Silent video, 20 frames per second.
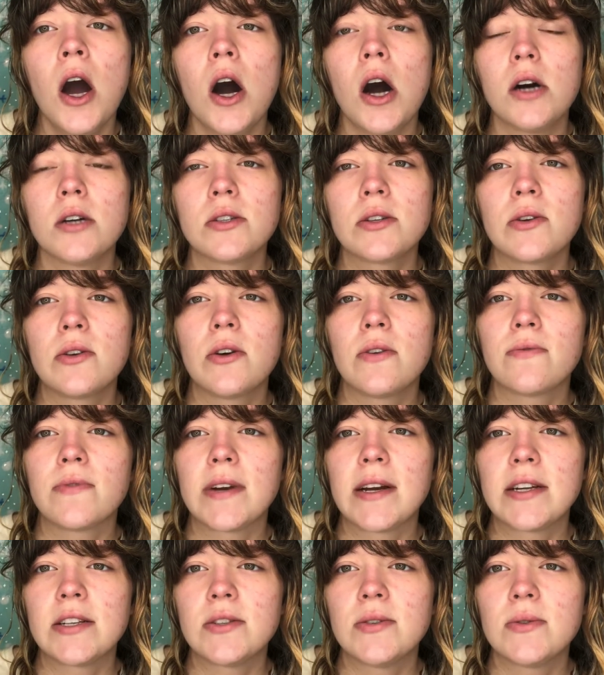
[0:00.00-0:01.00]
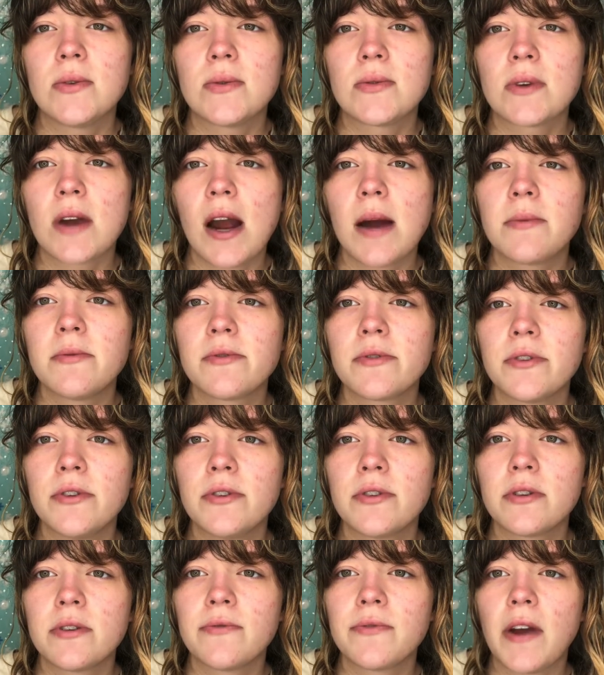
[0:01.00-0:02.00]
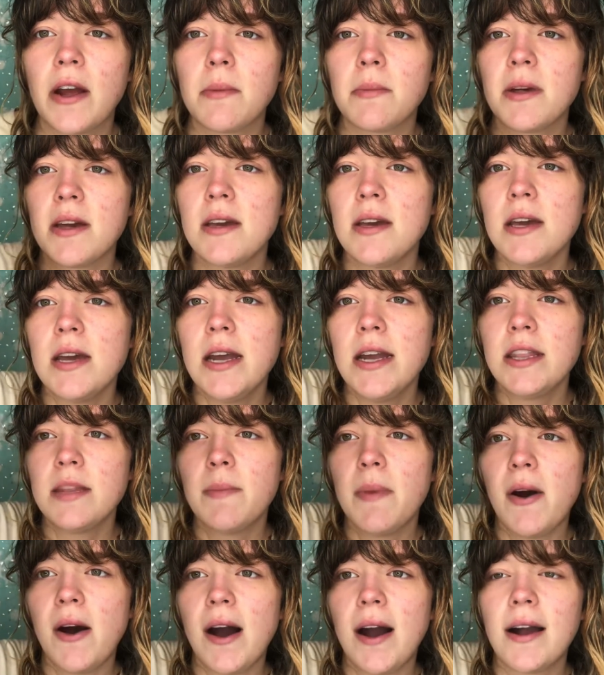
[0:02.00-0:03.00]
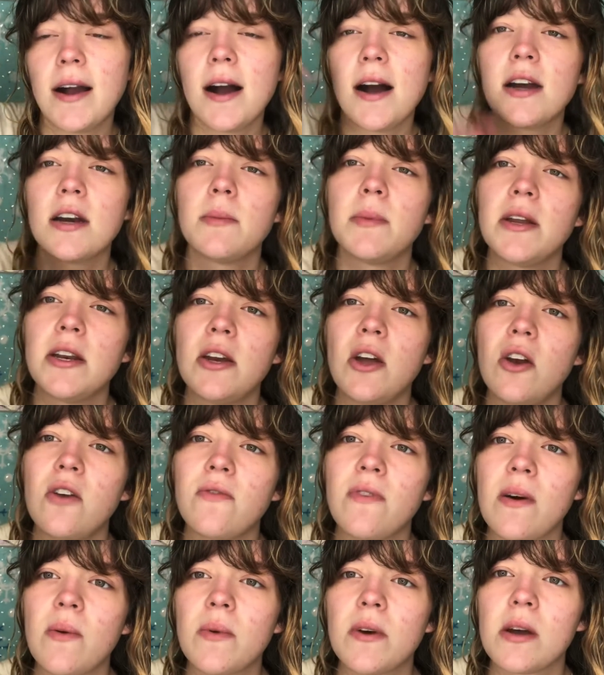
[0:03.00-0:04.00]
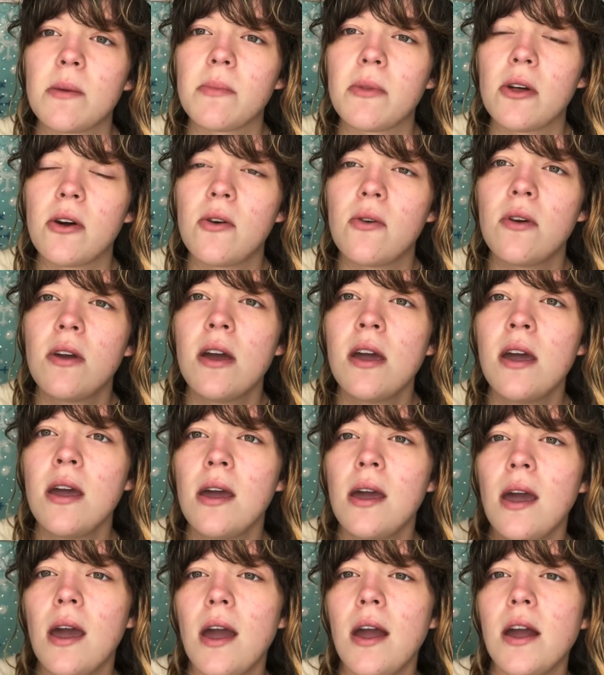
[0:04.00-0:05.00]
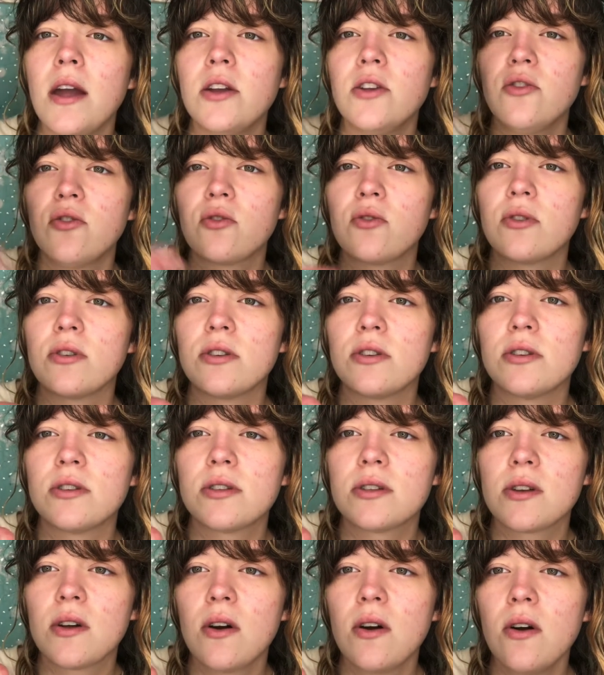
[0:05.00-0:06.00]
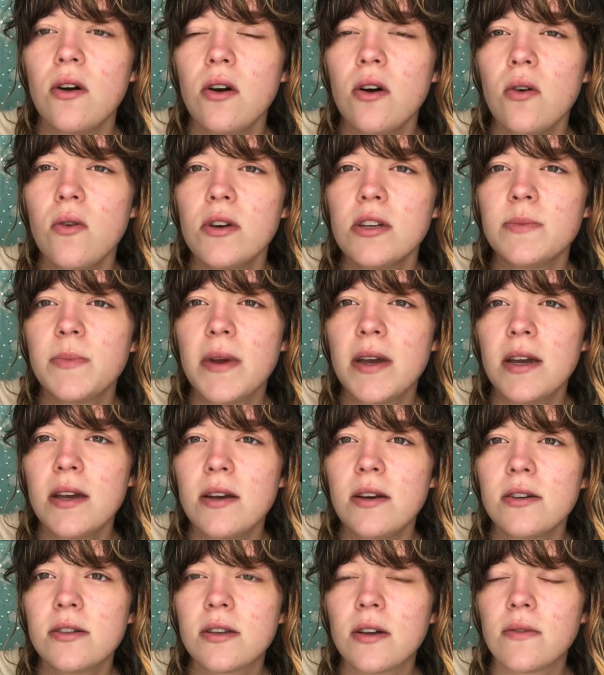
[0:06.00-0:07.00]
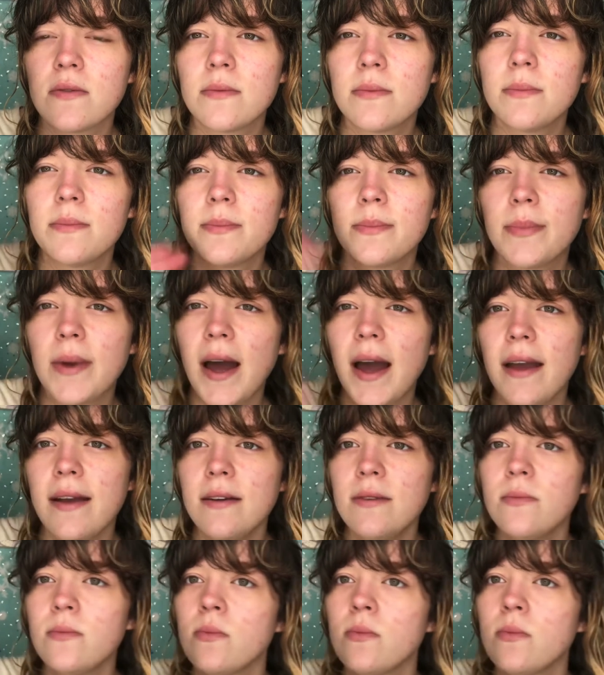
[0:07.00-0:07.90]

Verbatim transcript: also don't forget to subscribe to our unicorn family hit the bell icon to be notified when I upload and unicorns always be yourself bye